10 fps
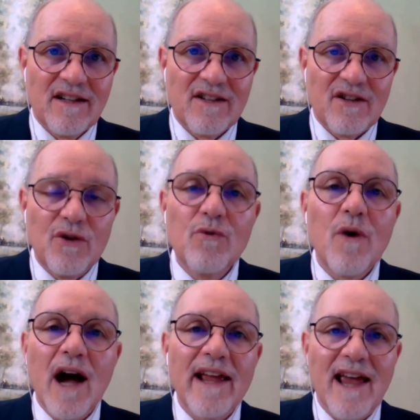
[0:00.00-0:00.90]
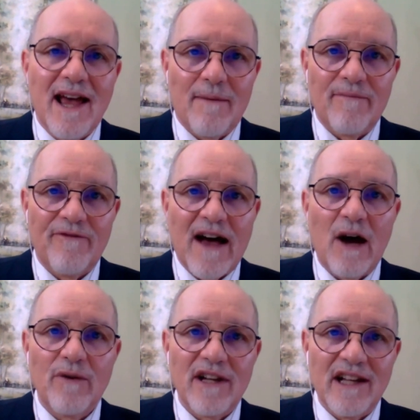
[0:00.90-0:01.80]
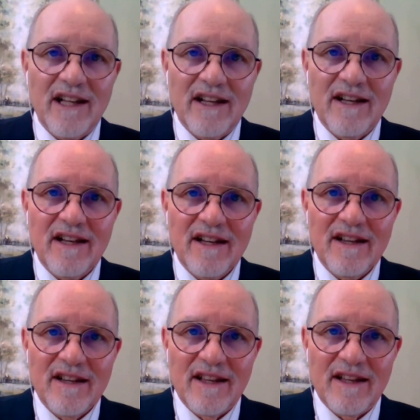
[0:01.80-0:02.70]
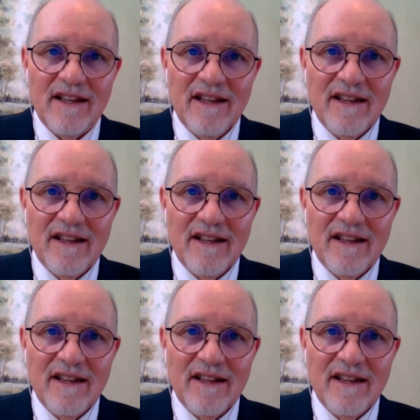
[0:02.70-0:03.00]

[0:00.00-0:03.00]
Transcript: to who I am found in the